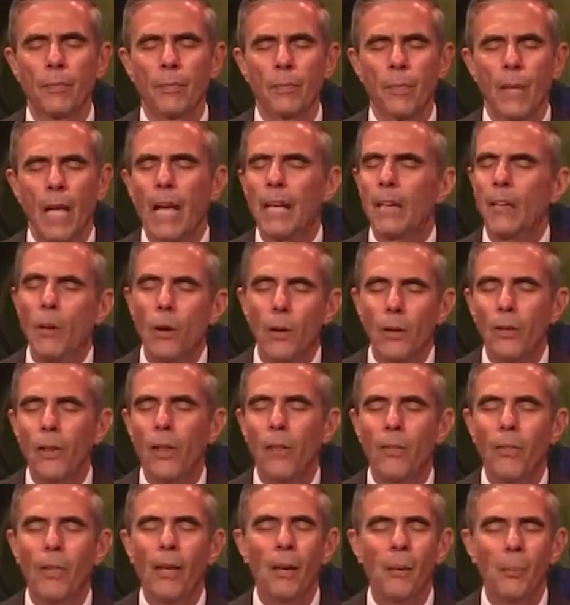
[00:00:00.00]
And knowing that
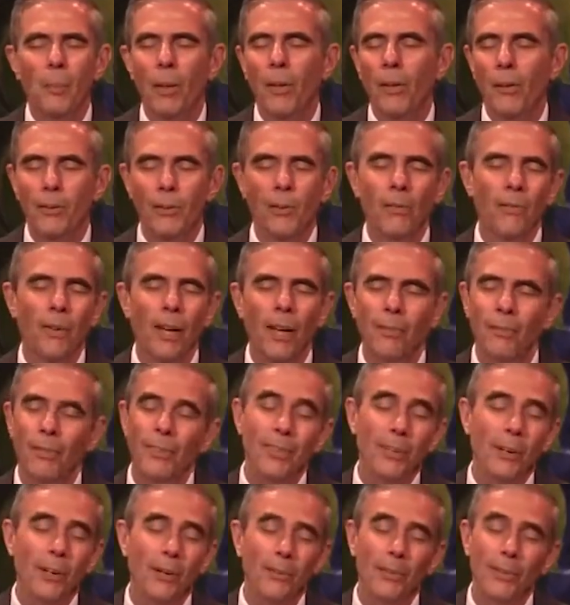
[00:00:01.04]
the impulse of love is
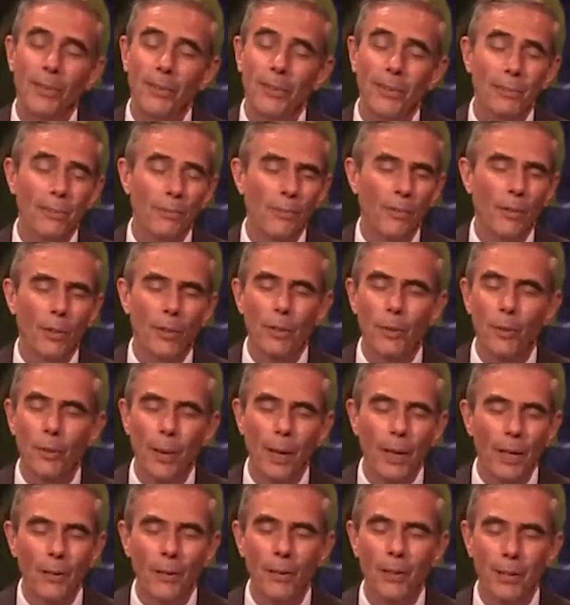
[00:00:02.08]
always for a
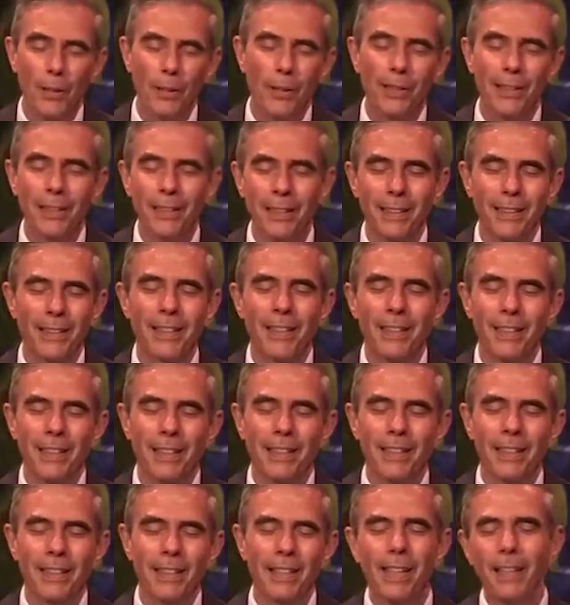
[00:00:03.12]
greater good,
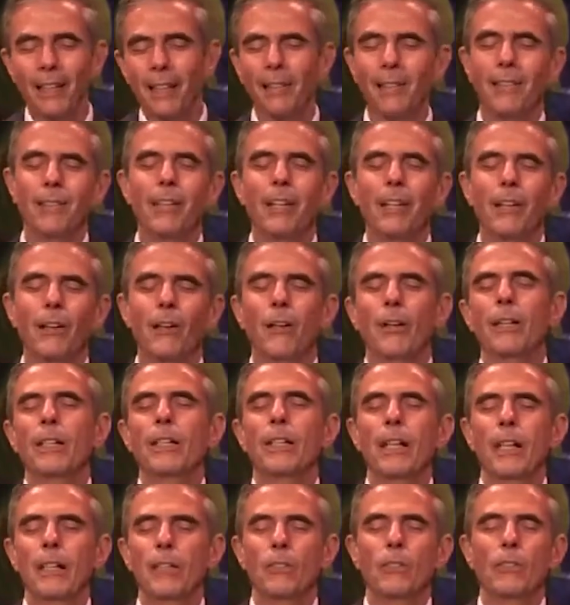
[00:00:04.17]
let us set our
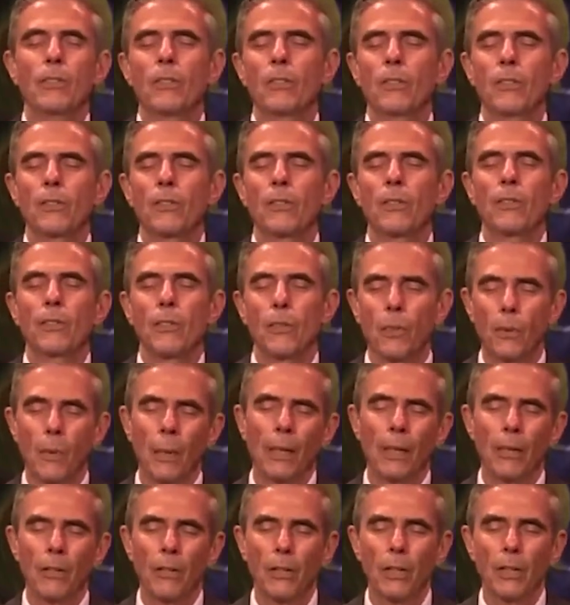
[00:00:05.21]
intentions for
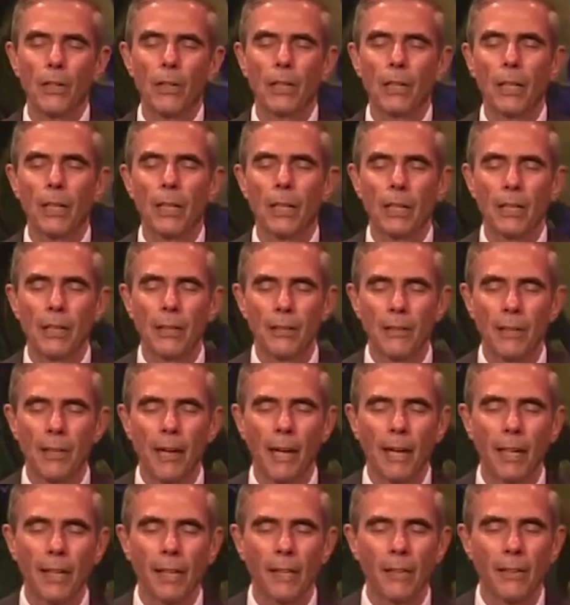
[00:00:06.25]
greater good in
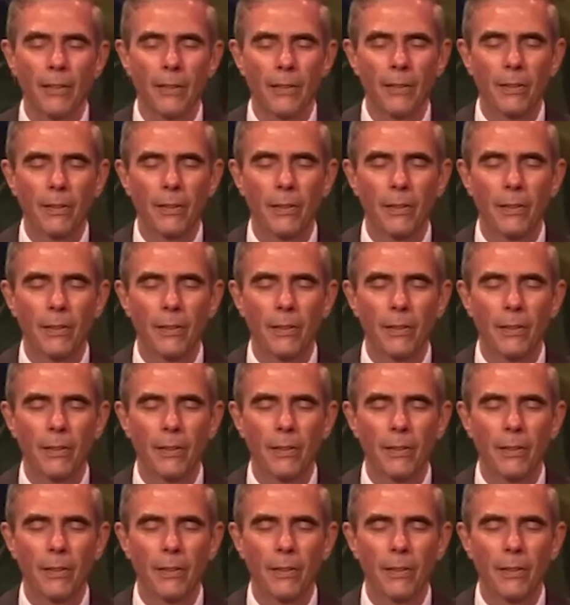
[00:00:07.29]
silence.